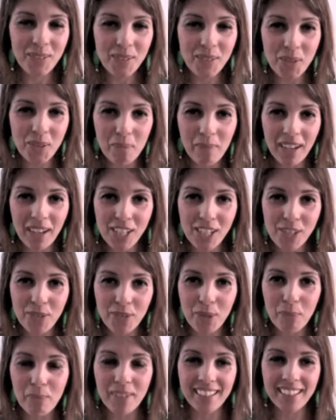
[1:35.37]
Thank you so
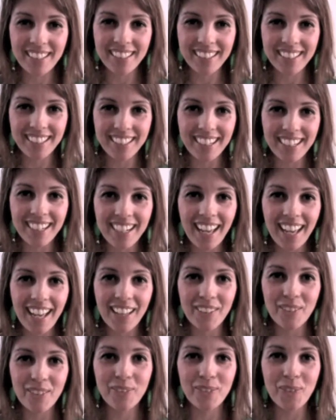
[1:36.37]
much for being here
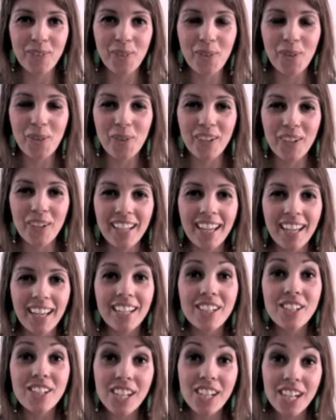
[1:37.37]
and for
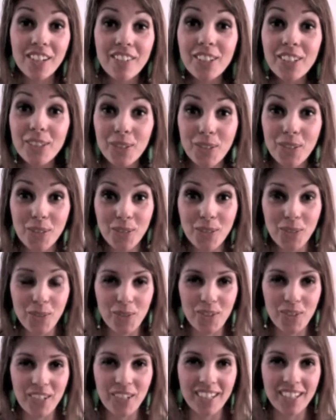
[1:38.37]
sharing your
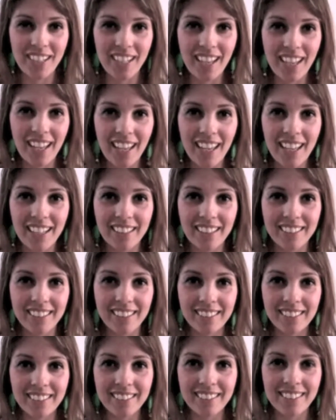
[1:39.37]
story
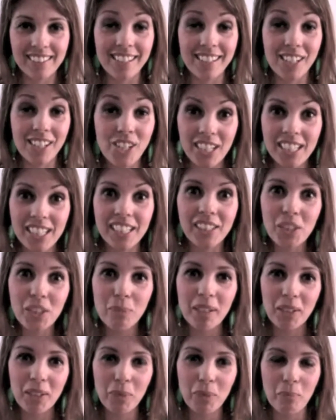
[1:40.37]
and such an
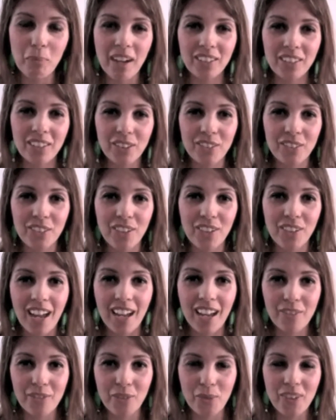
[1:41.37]
intimate part of your
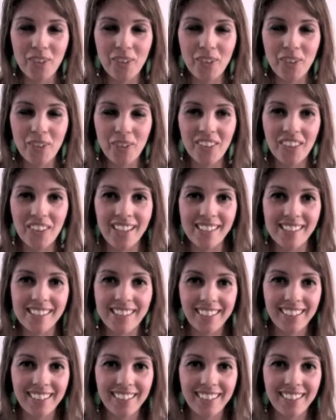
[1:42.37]
life with us.